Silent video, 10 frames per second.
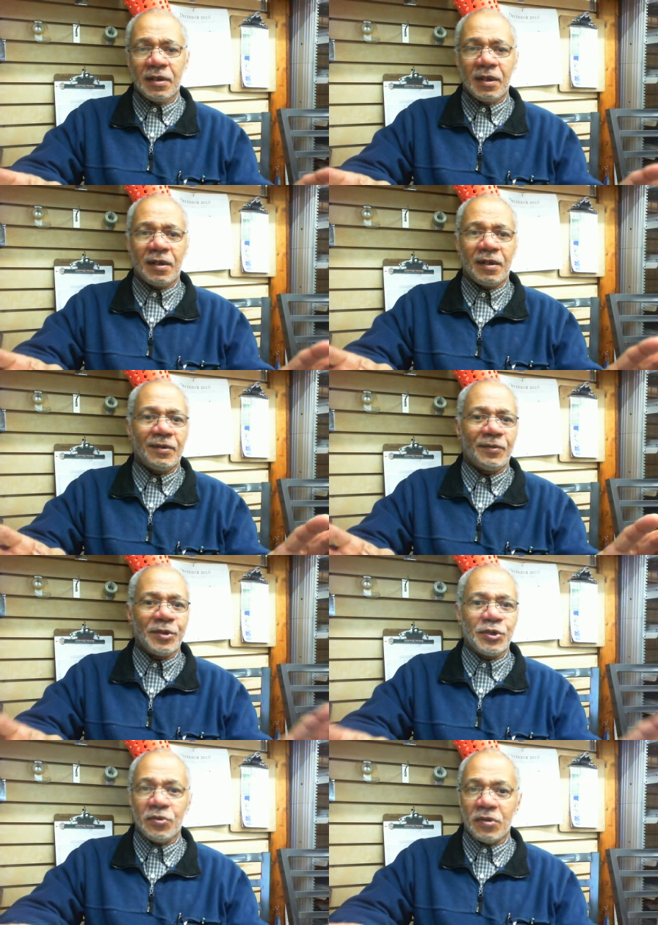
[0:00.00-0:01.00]
uh,
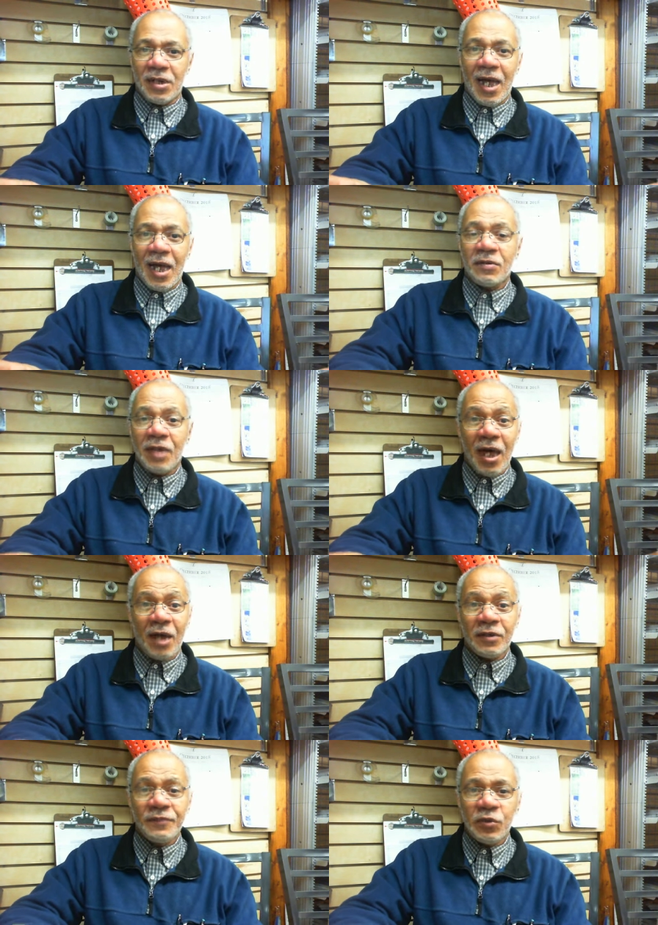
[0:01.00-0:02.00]
when you're out,
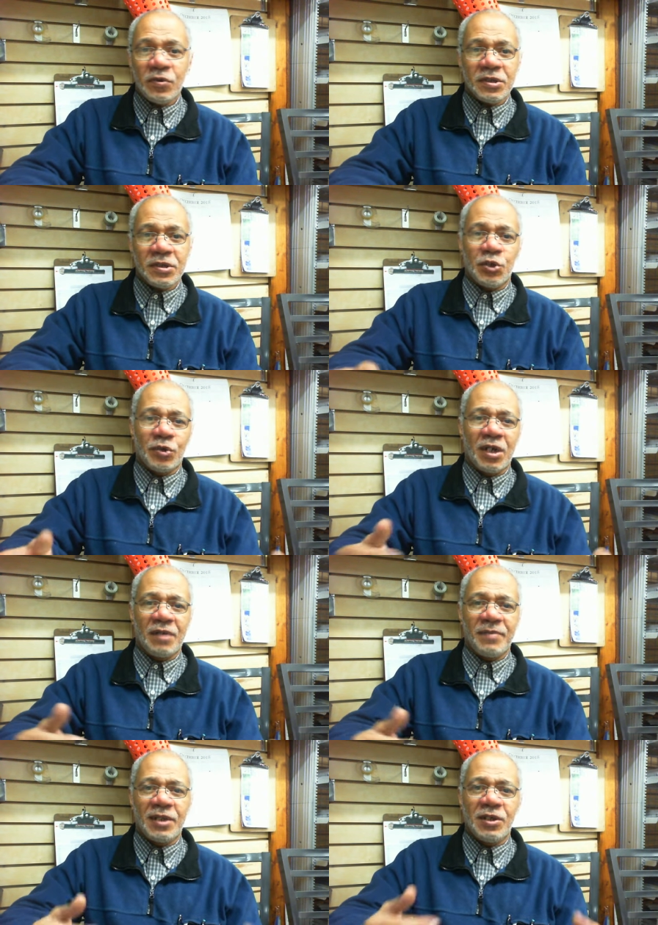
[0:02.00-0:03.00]
out of doors and you
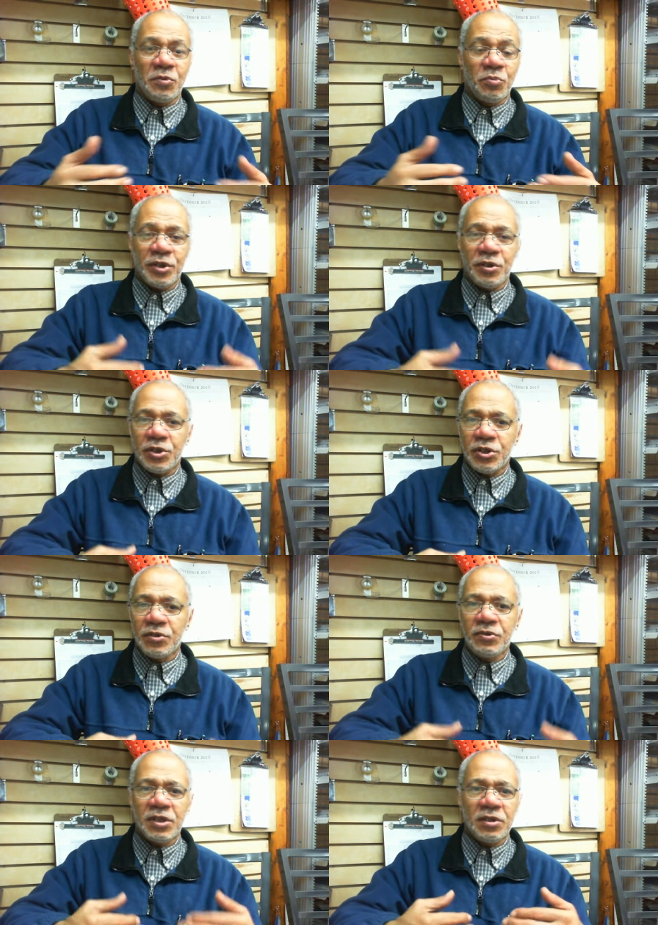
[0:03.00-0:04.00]
come in, you bring your
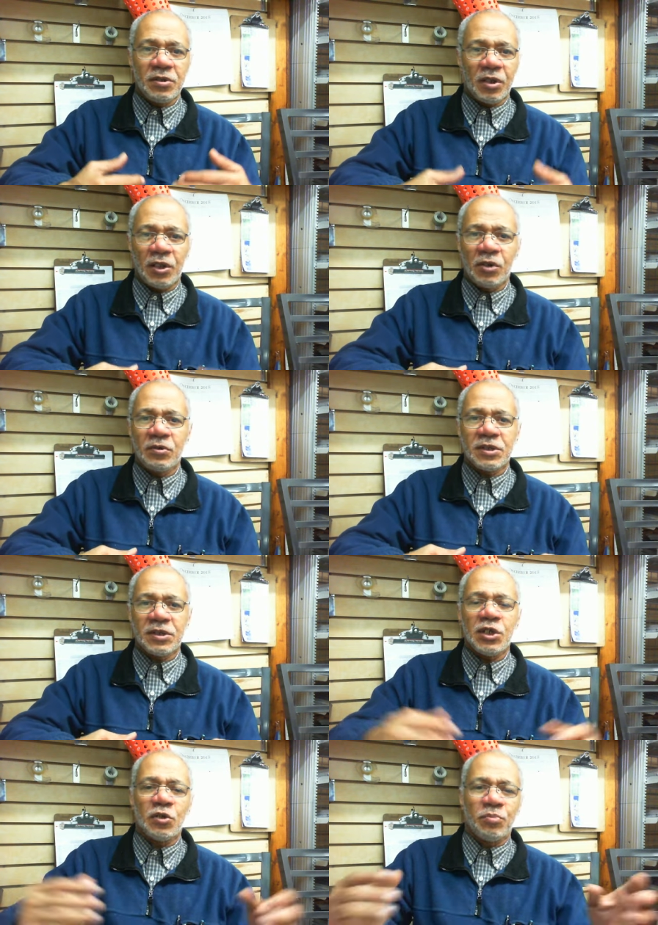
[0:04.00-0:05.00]
shoes in, your clothes
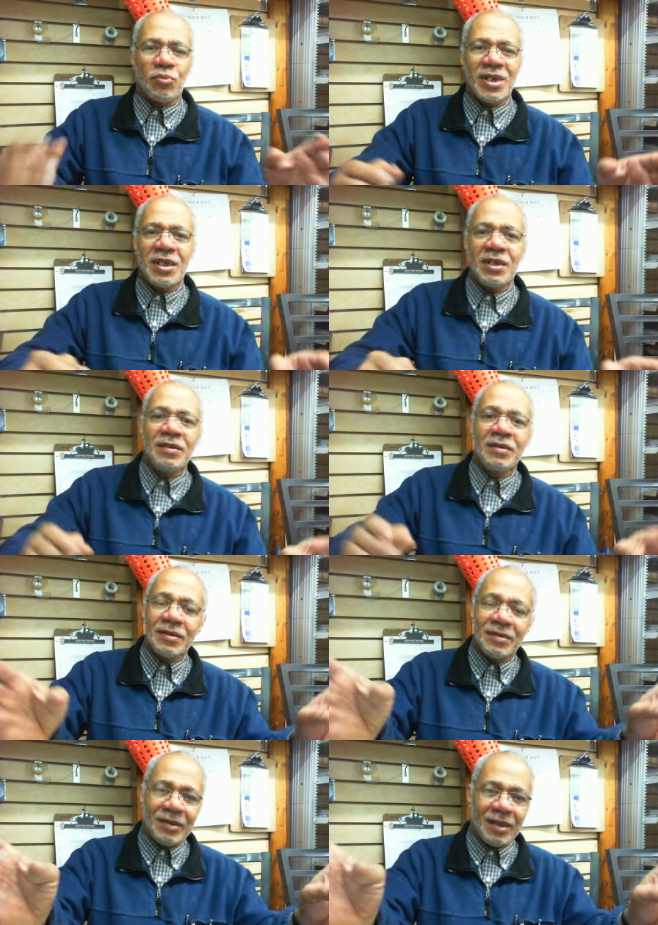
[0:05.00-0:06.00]
in, you're bringing
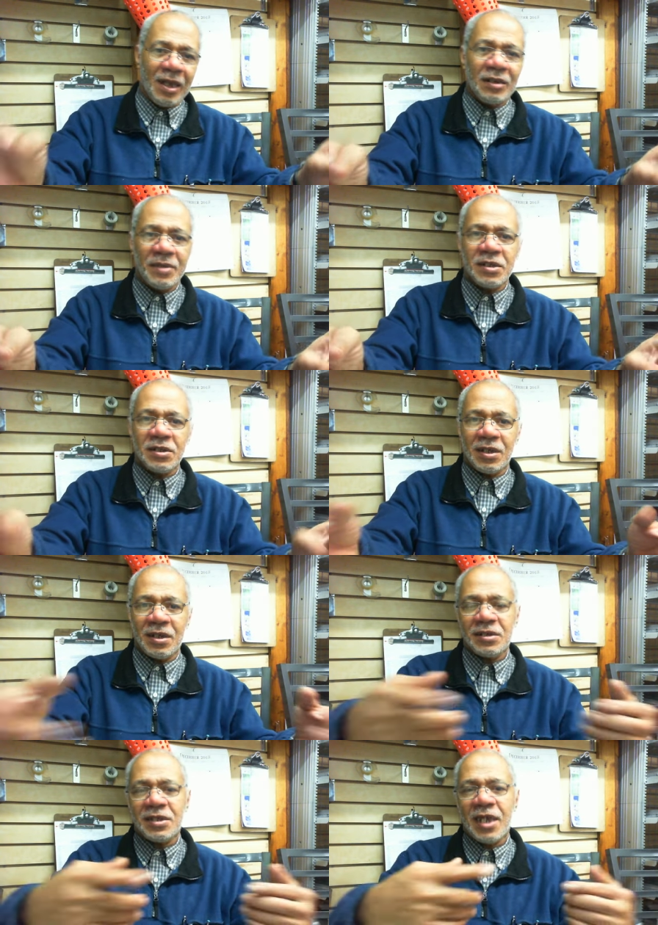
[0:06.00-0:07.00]
the elements
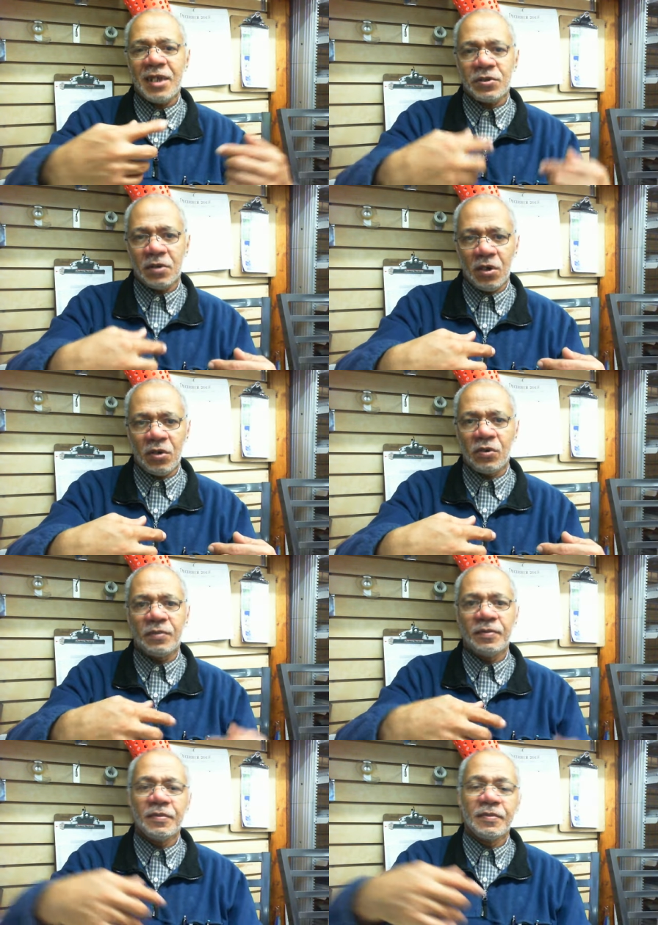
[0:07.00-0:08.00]
inside your
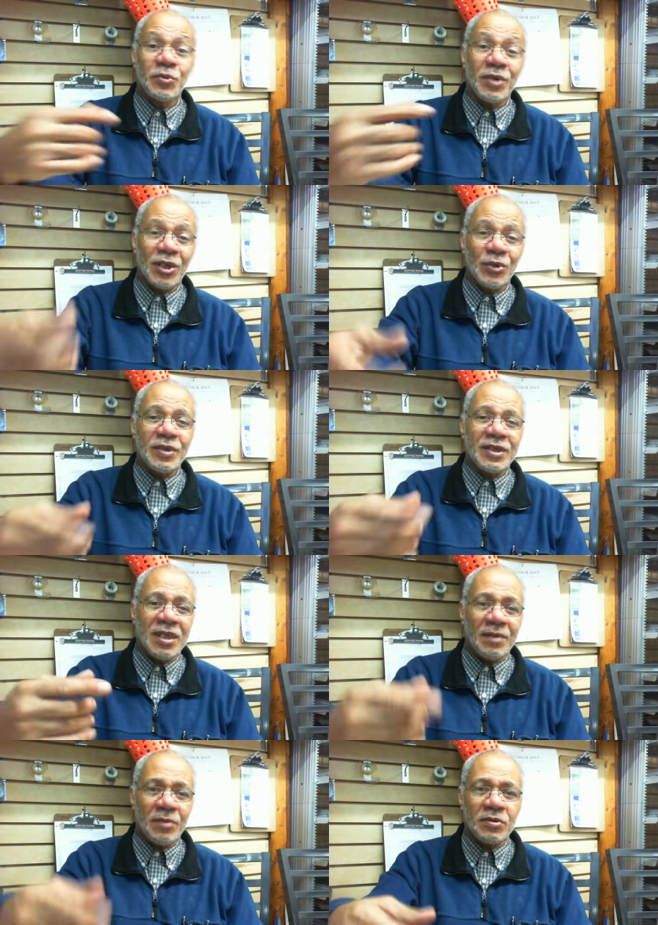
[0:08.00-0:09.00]
home to include the
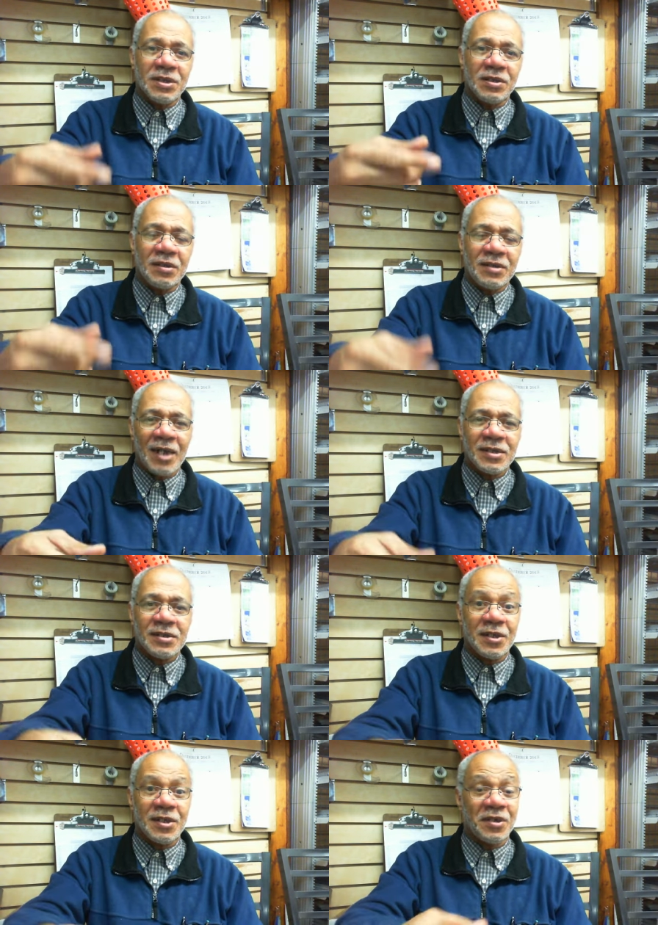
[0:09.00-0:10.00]
chemicals and the
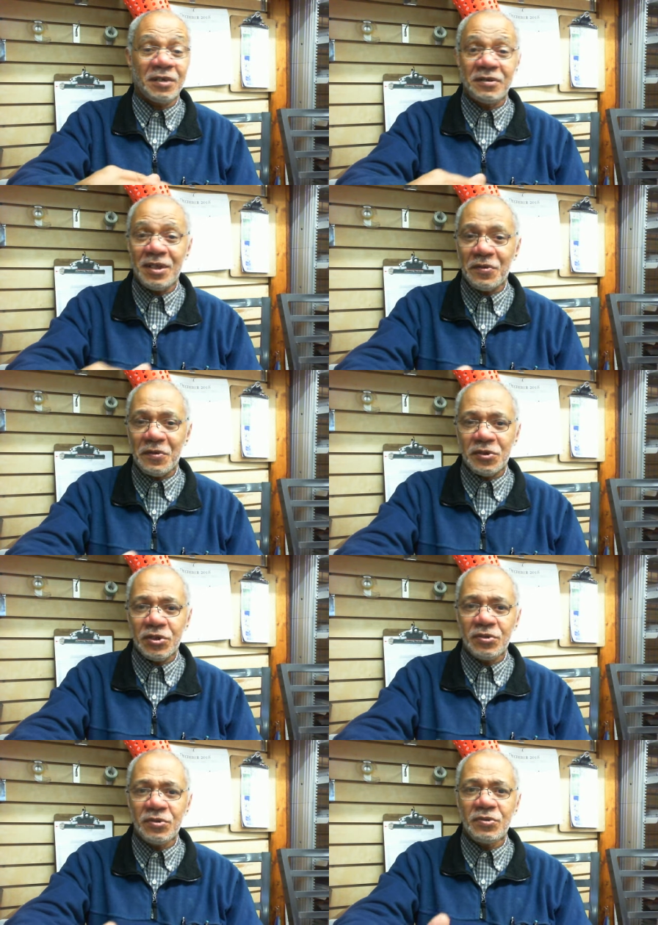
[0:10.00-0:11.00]
toxins that are underneath your
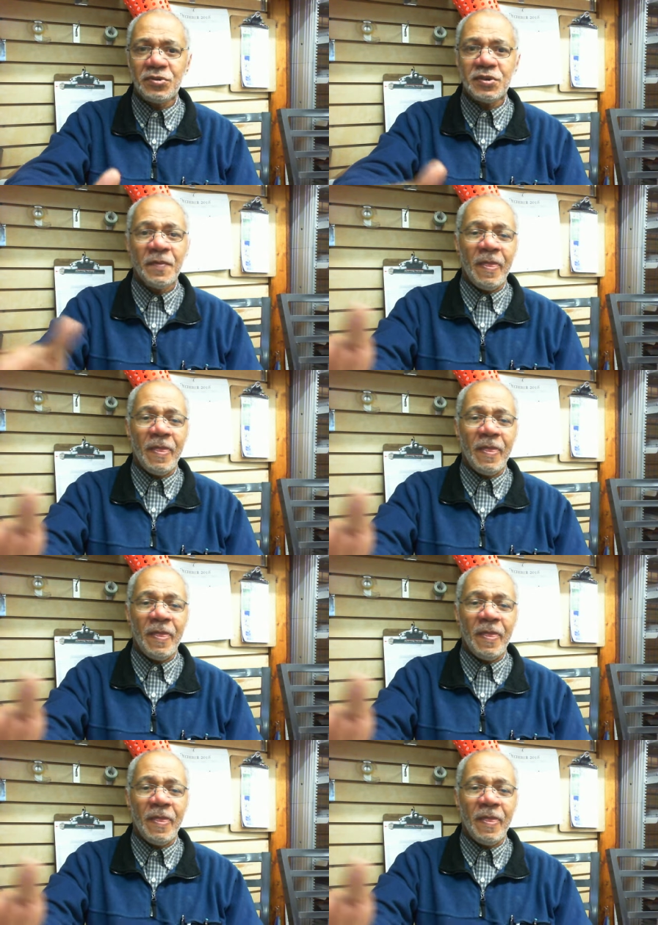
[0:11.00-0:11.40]
shoes,